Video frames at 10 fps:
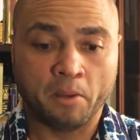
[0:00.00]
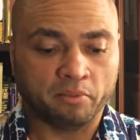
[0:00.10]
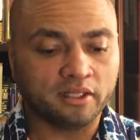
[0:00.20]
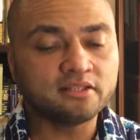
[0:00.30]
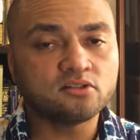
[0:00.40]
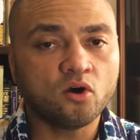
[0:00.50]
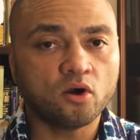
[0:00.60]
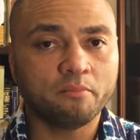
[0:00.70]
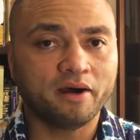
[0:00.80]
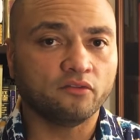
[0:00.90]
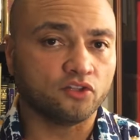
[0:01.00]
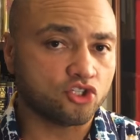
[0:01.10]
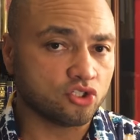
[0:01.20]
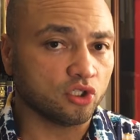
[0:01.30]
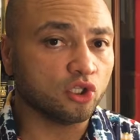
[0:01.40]
But let's talk about the
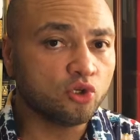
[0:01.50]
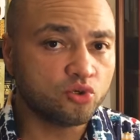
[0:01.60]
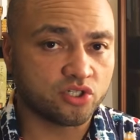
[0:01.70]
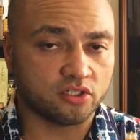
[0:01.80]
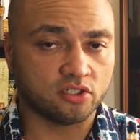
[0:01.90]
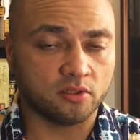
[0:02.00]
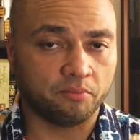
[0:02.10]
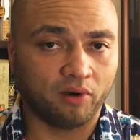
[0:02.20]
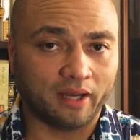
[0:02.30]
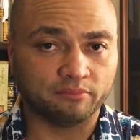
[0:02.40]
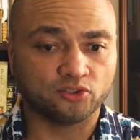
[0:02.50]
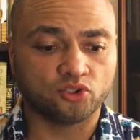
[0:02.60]
solution to the problem.